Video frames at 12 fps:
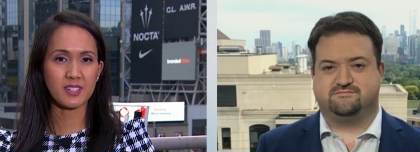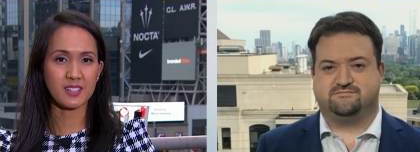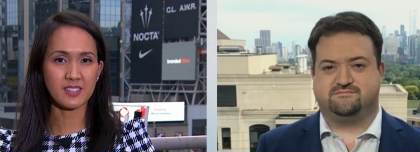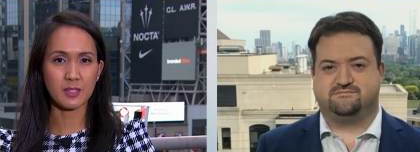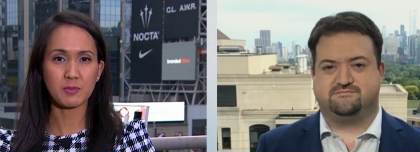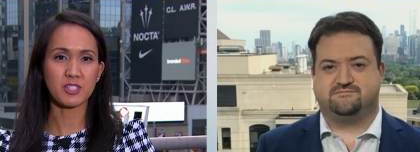
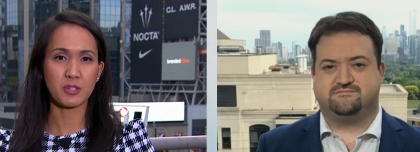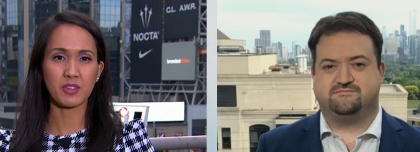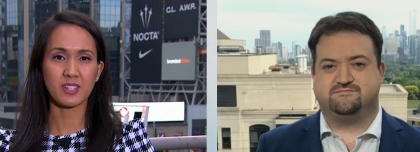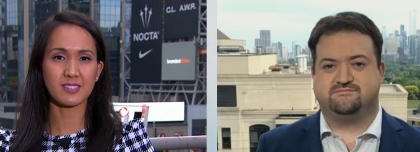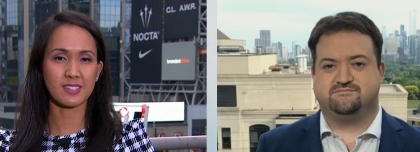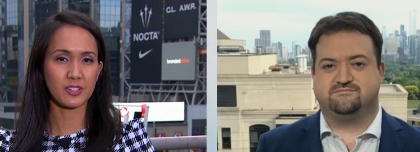Speaker 1: they seem to do
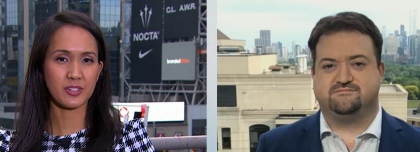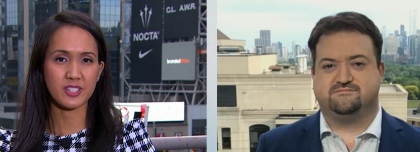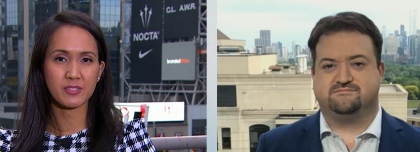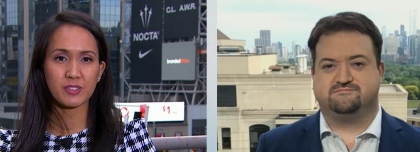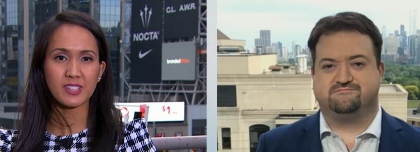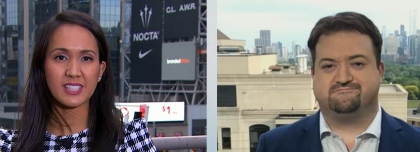things a little
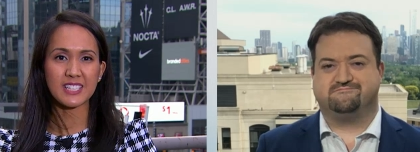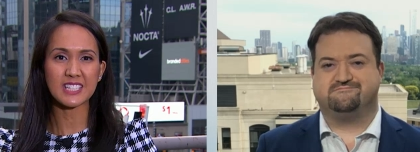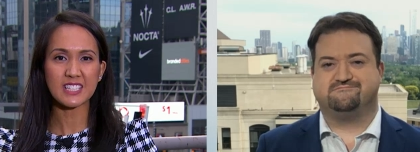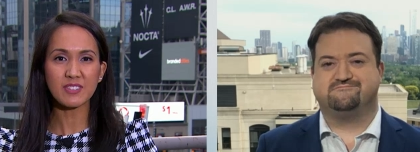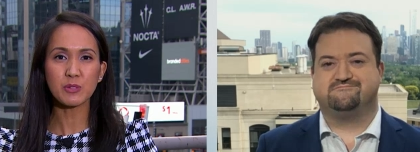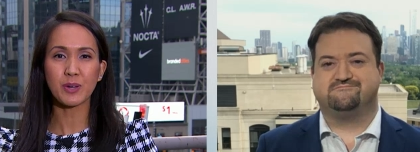differently,
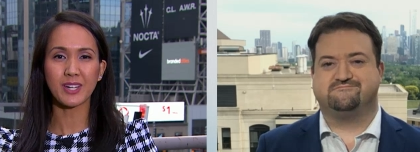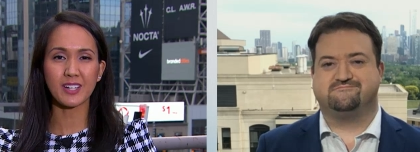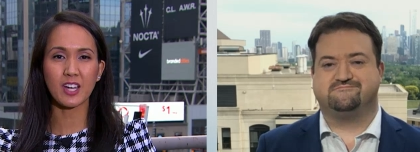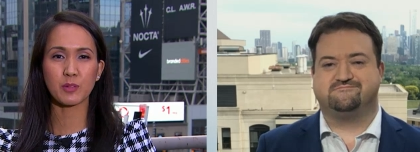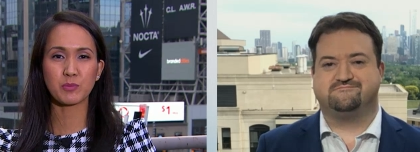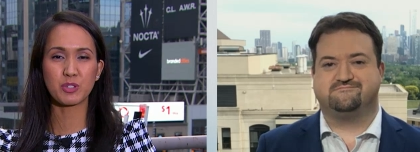even when it
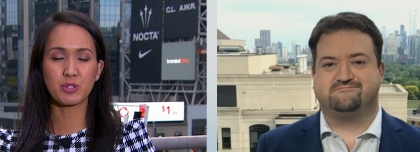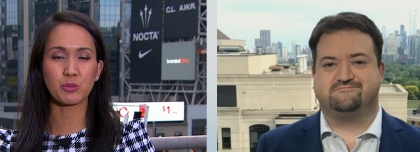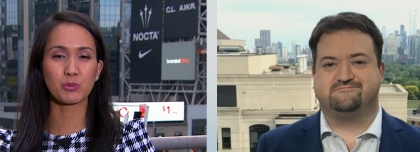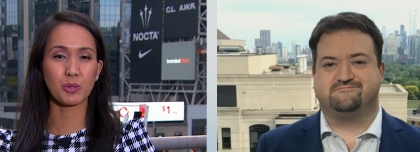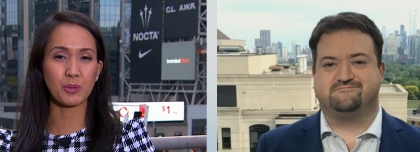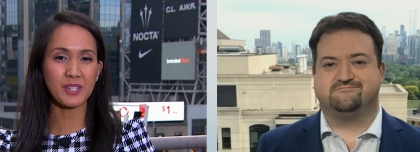comes to
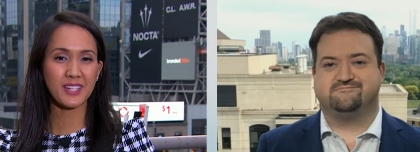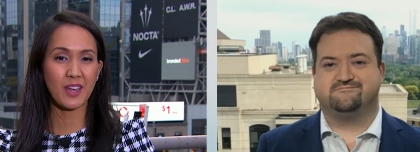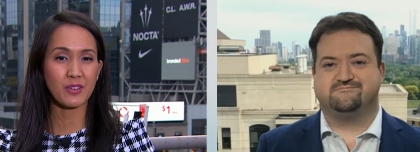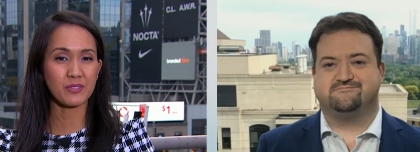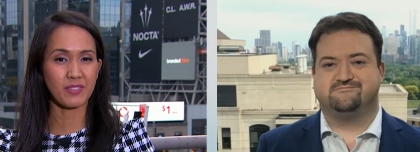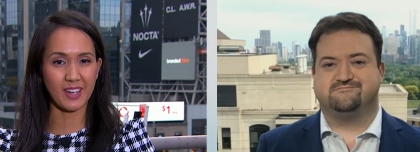rolling
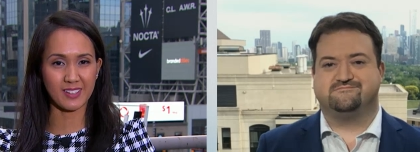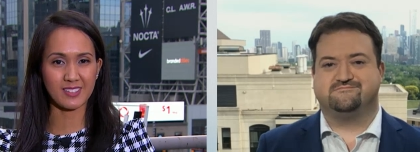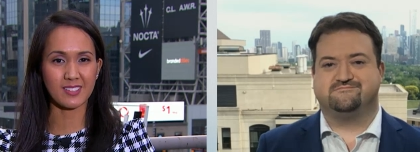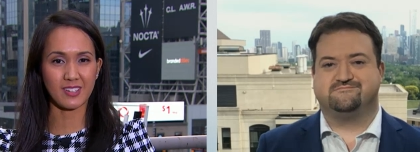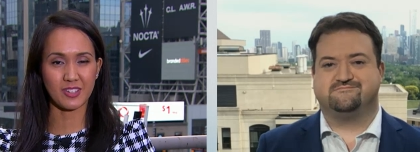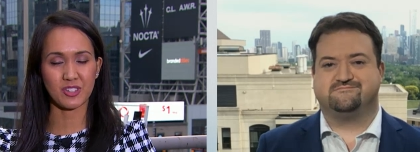out
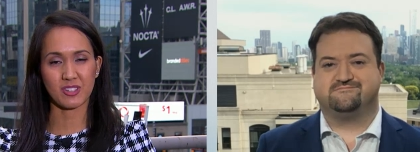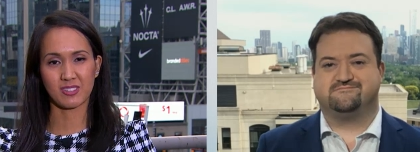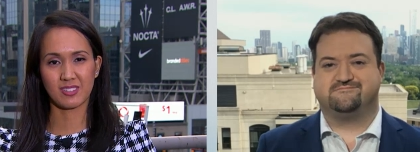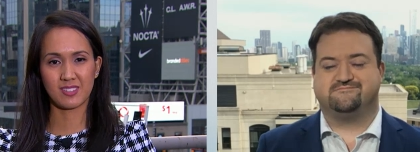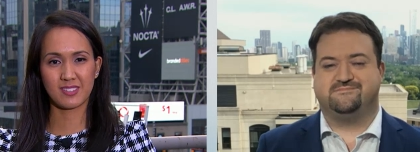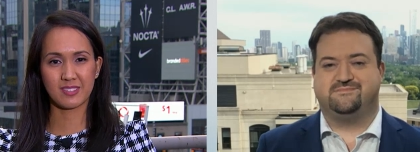
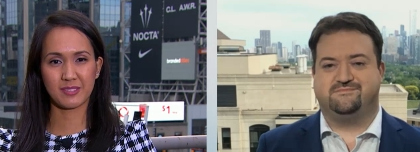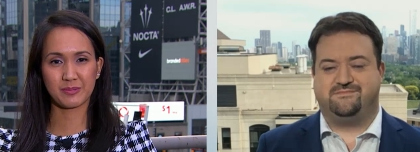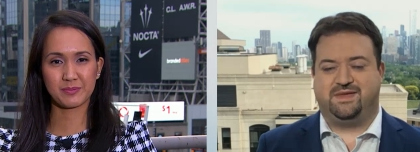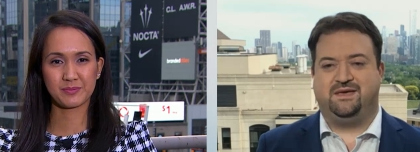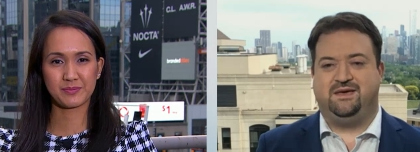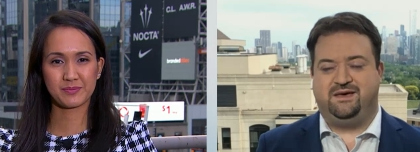vaccinations.
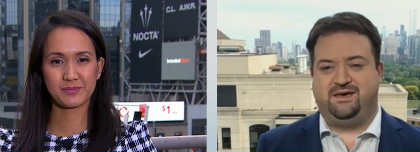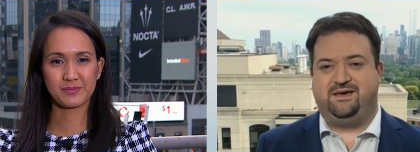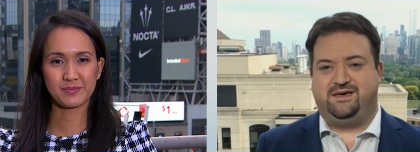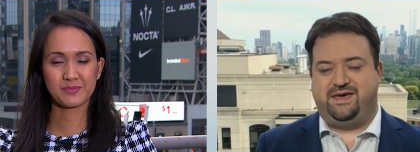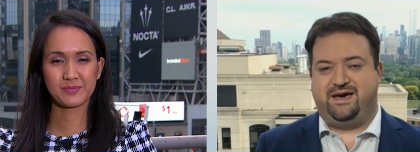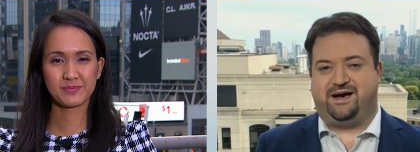
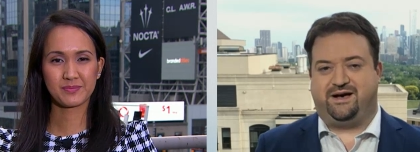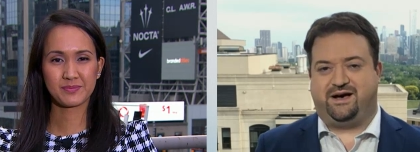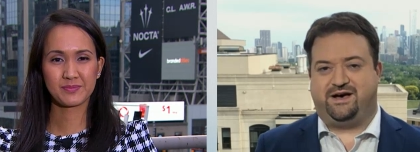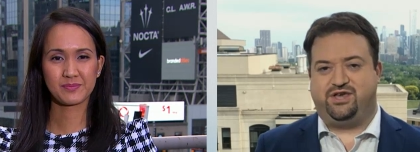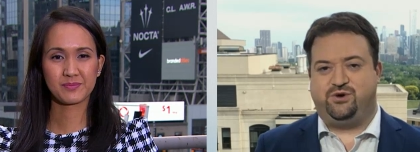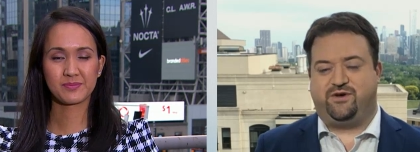
Speaker 2: Yeah,
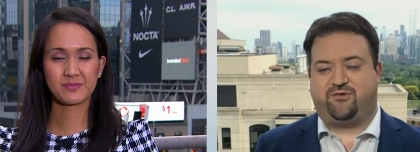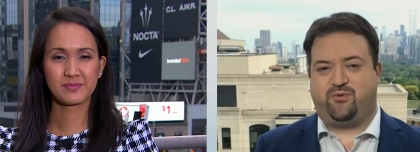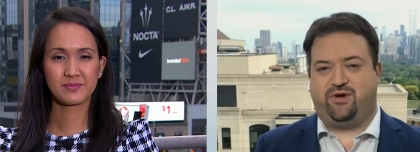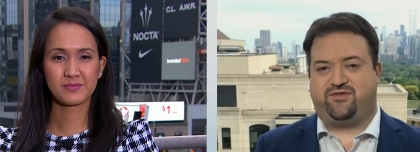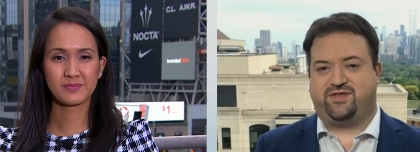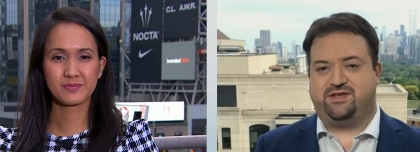uh, U.S.
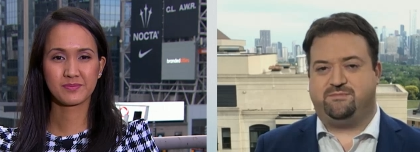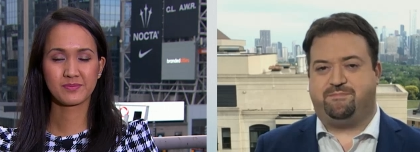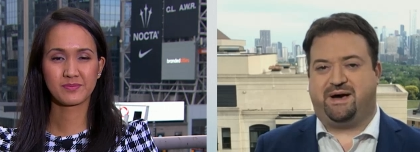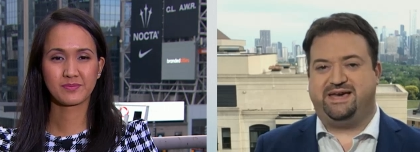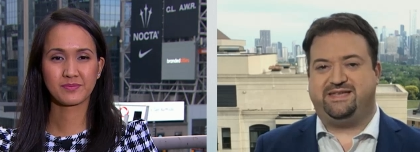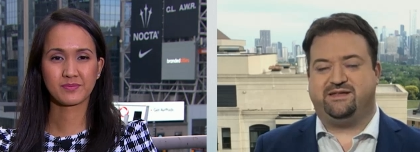President
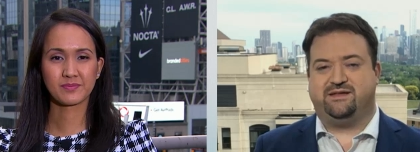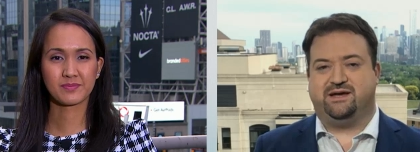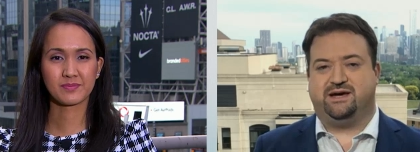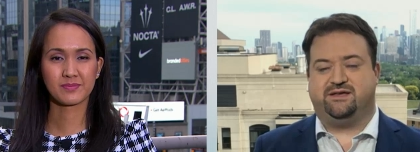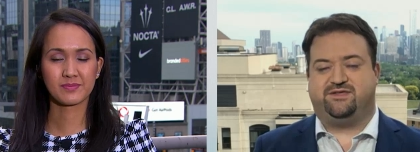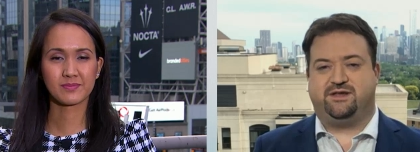Biden
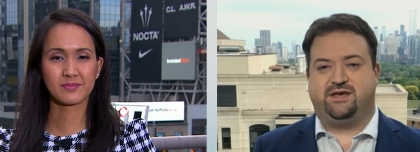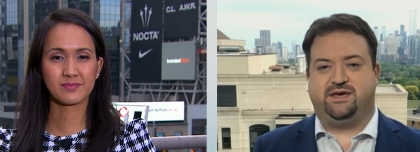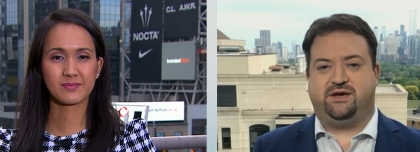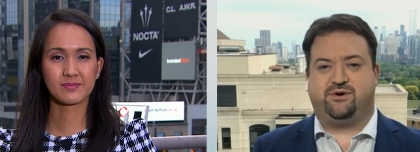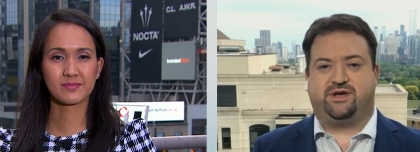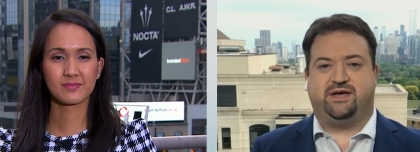uh,
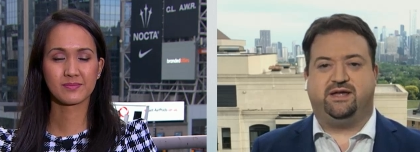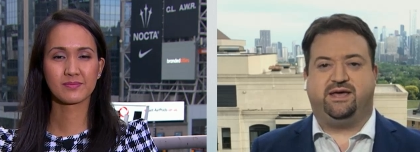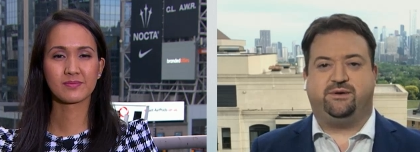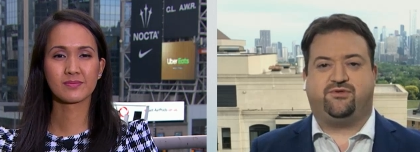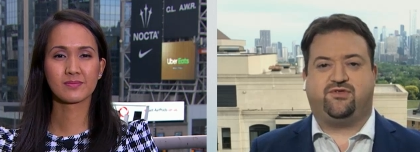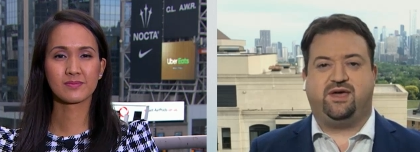today, Erica,
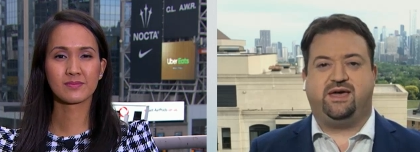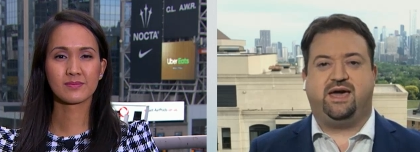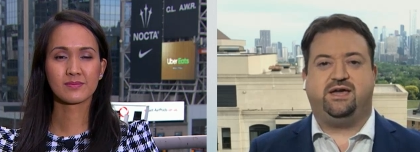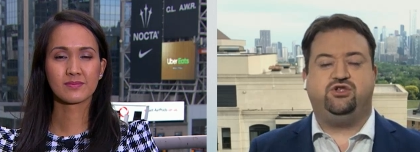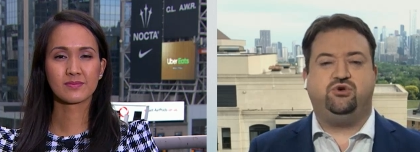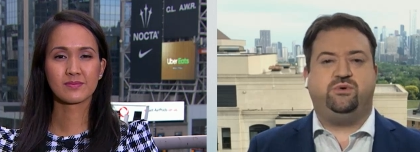announced
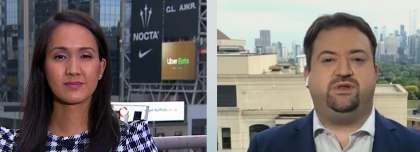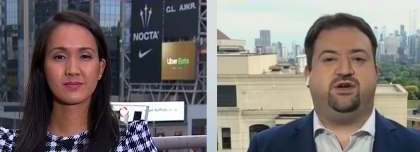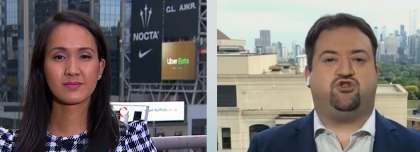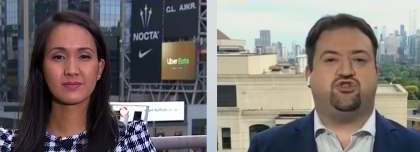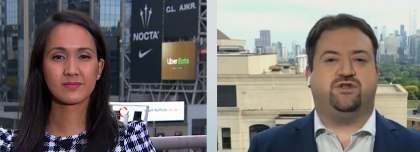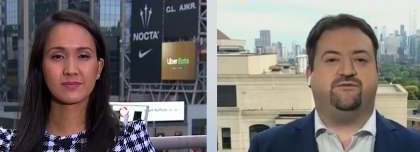a, a, new
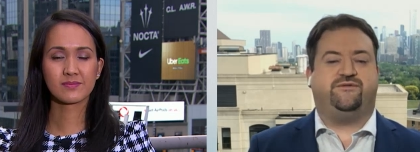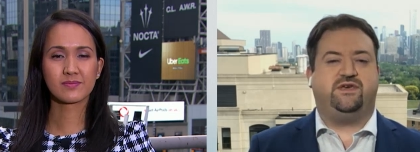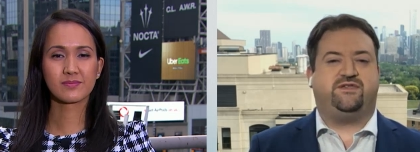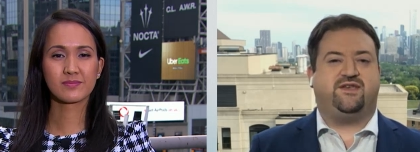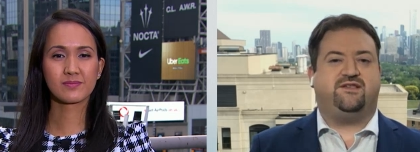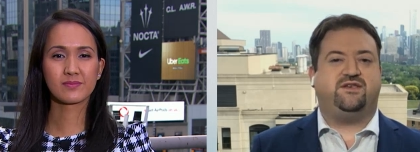initiative.
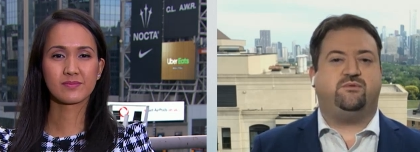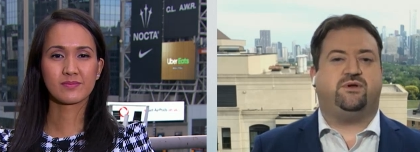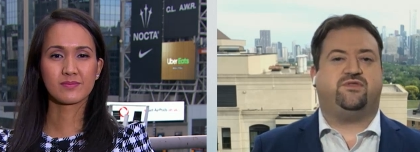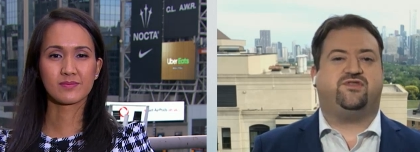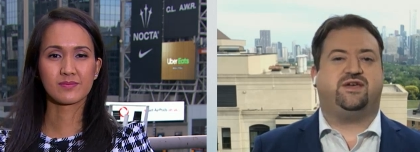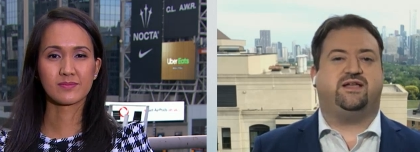He says he
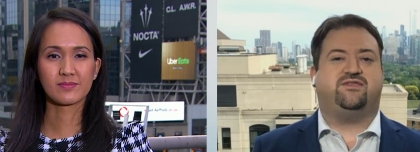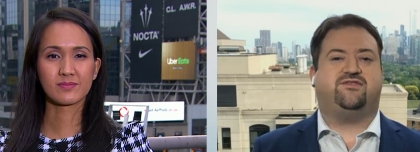wants to get